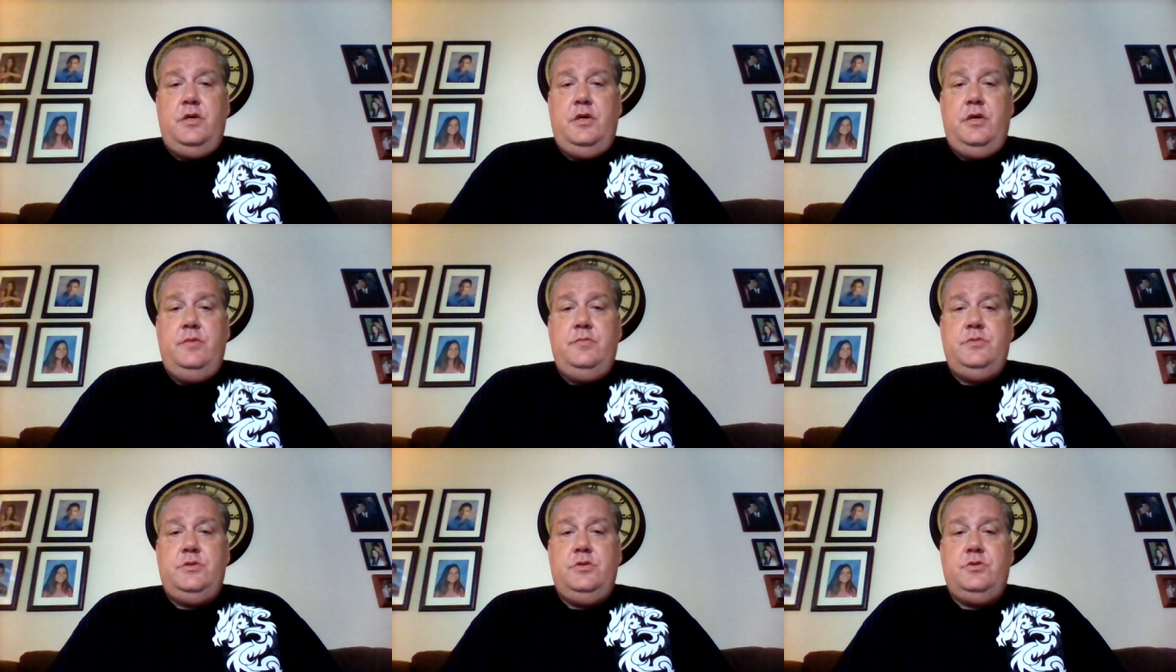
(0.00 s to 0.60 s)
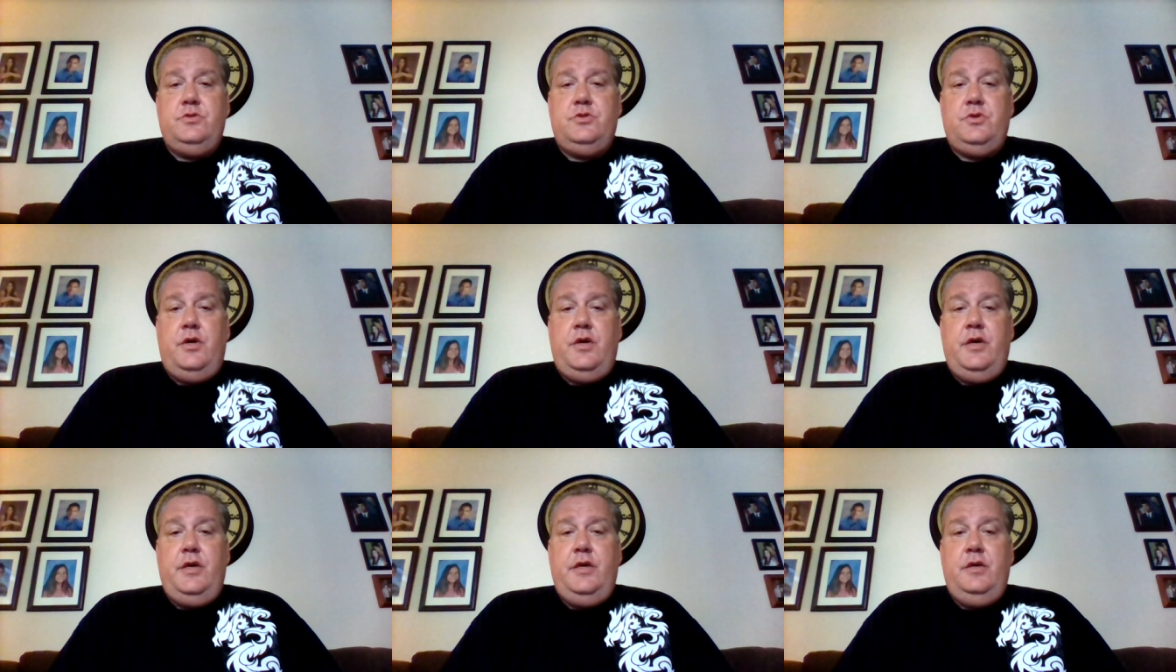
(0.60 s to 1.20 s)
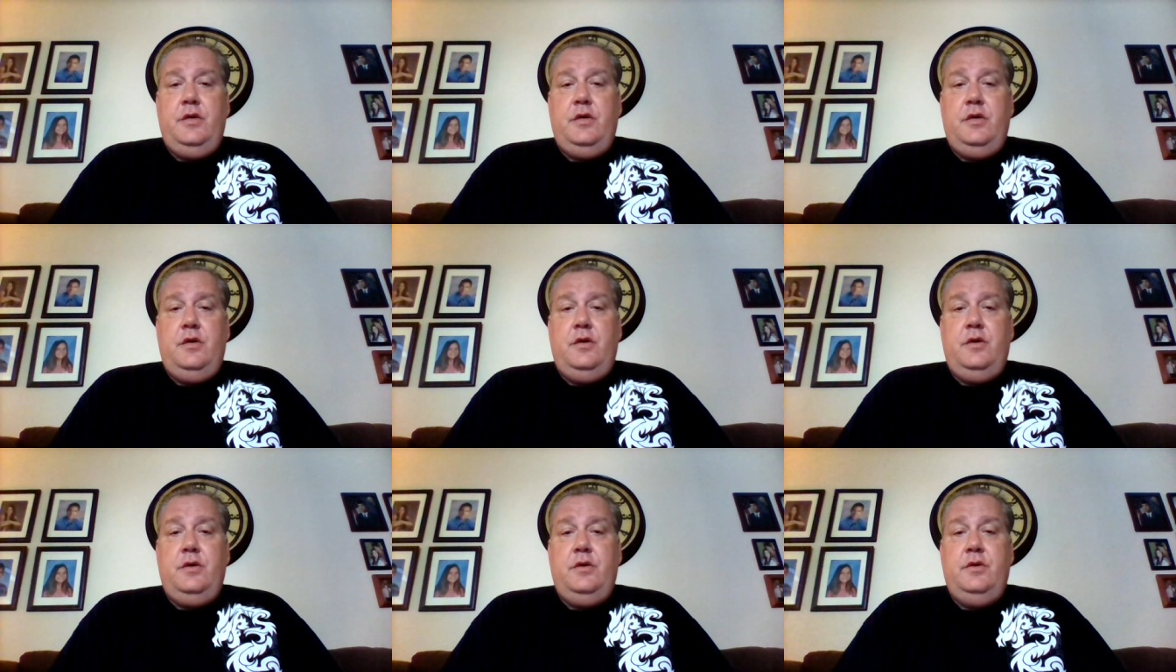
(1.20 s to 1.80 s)
I'm still trying.
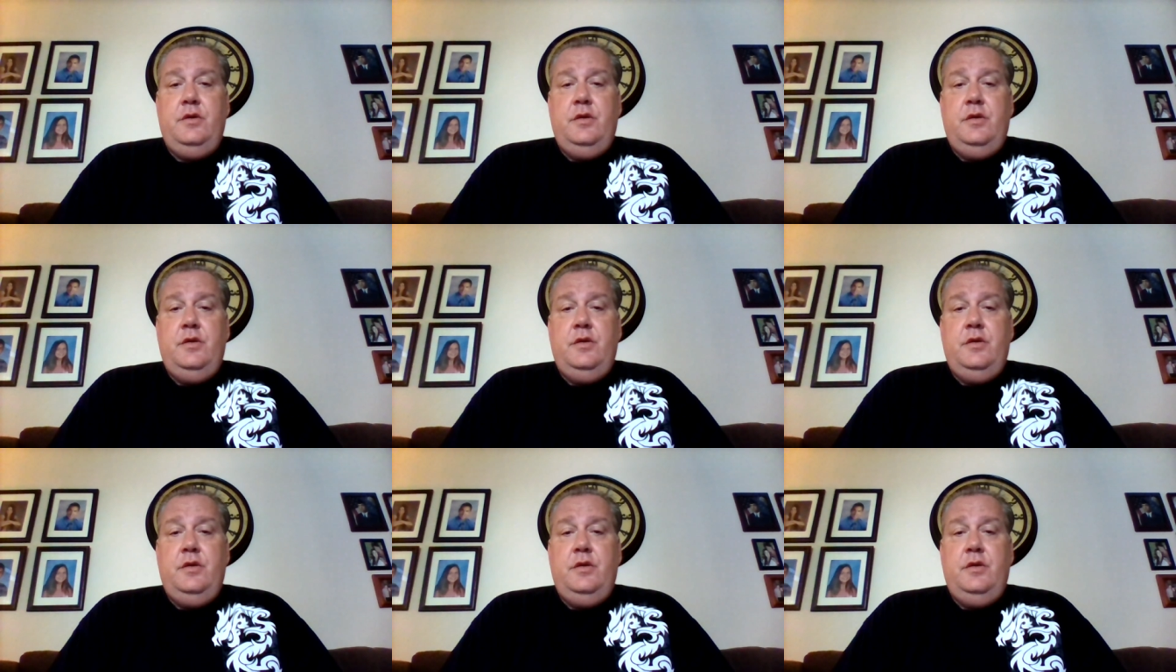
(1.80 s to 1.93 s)
Uh,